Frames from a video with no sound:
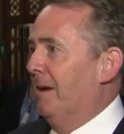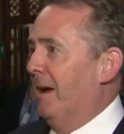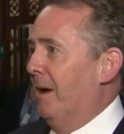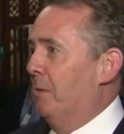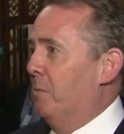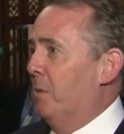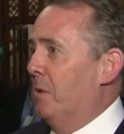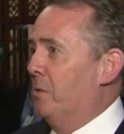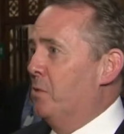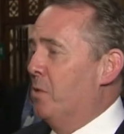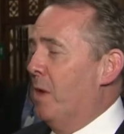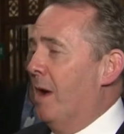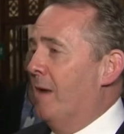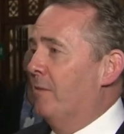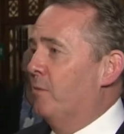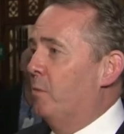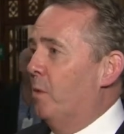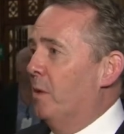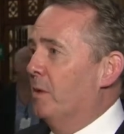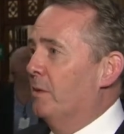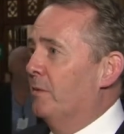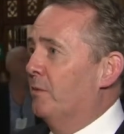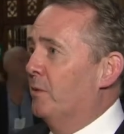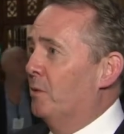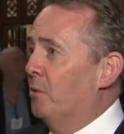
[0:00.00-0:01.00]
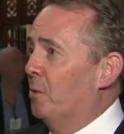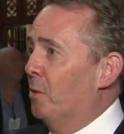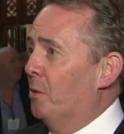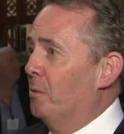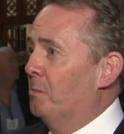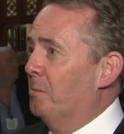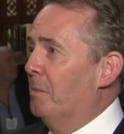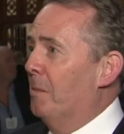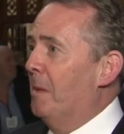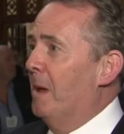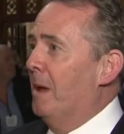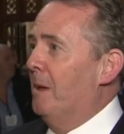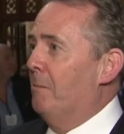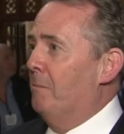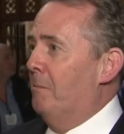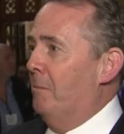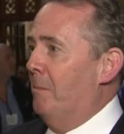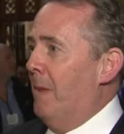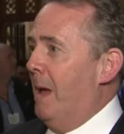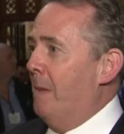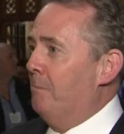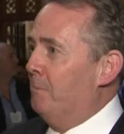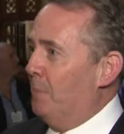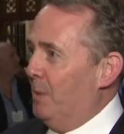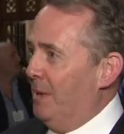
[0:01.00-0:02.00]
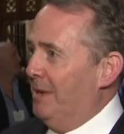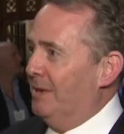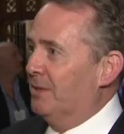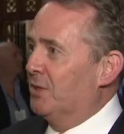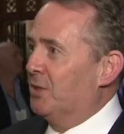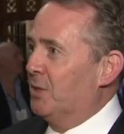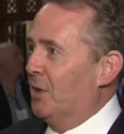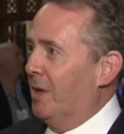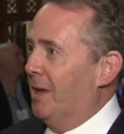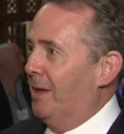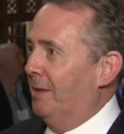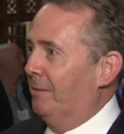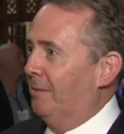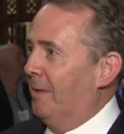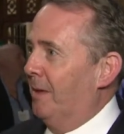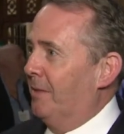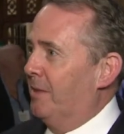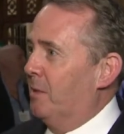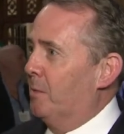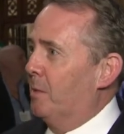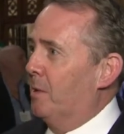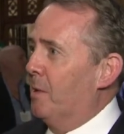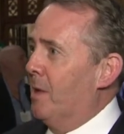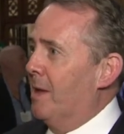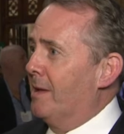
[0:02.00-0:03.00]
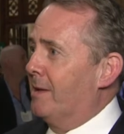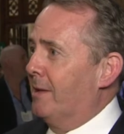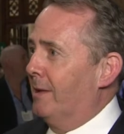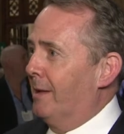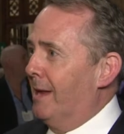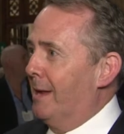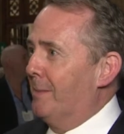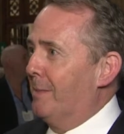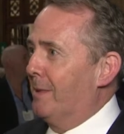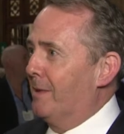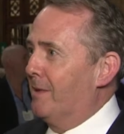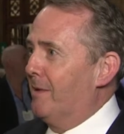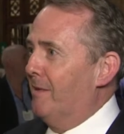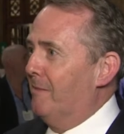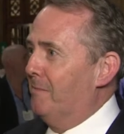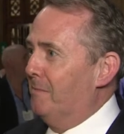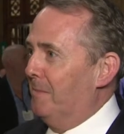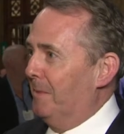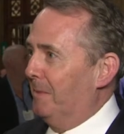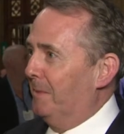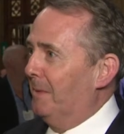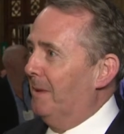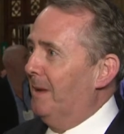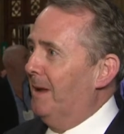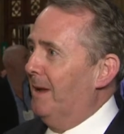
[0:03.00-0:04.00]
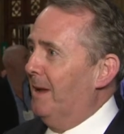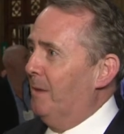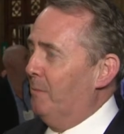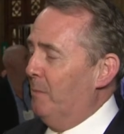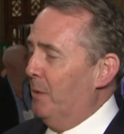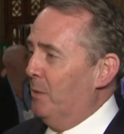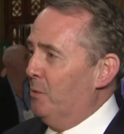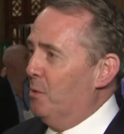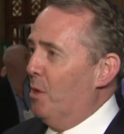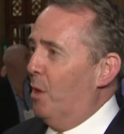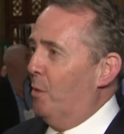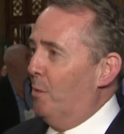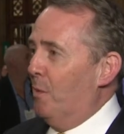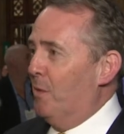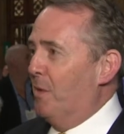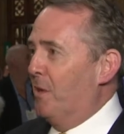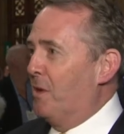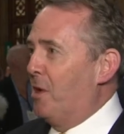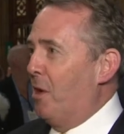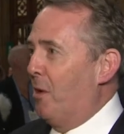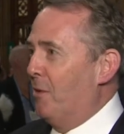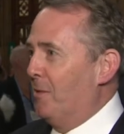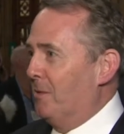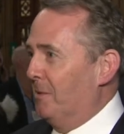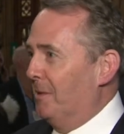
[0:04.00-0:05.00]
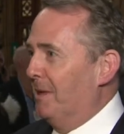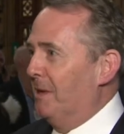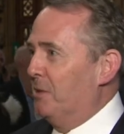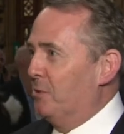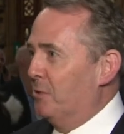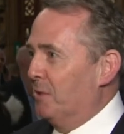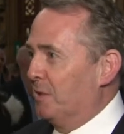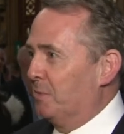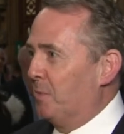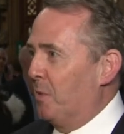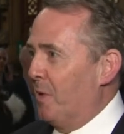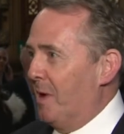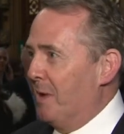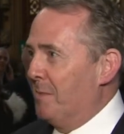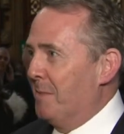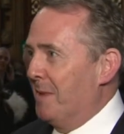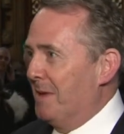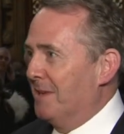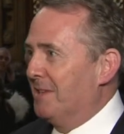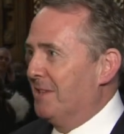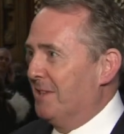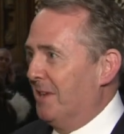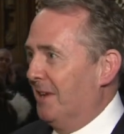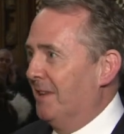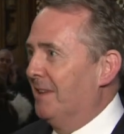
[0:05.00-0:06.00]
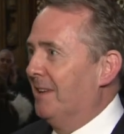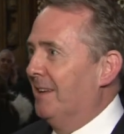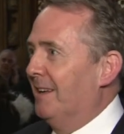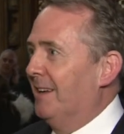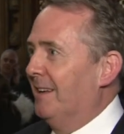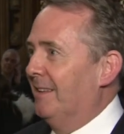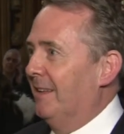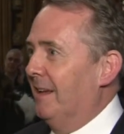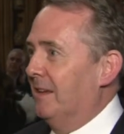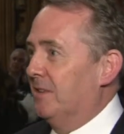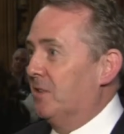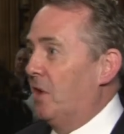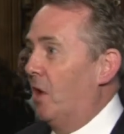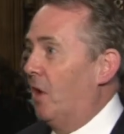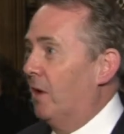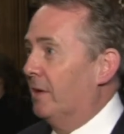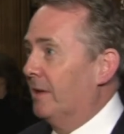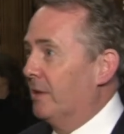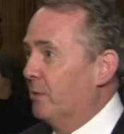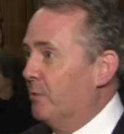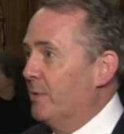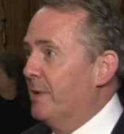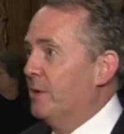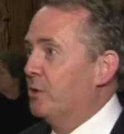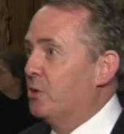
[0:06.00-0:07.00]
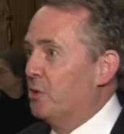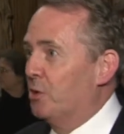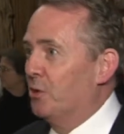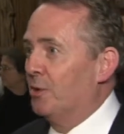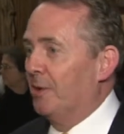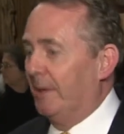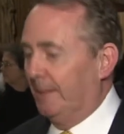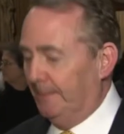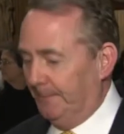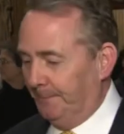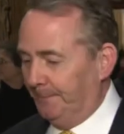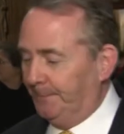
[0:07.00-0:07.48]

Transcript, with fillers: And when you have one of your own MPs saying that they would like a Labour government, but not with a current leader as Prime Minister, that's hardly reassuring.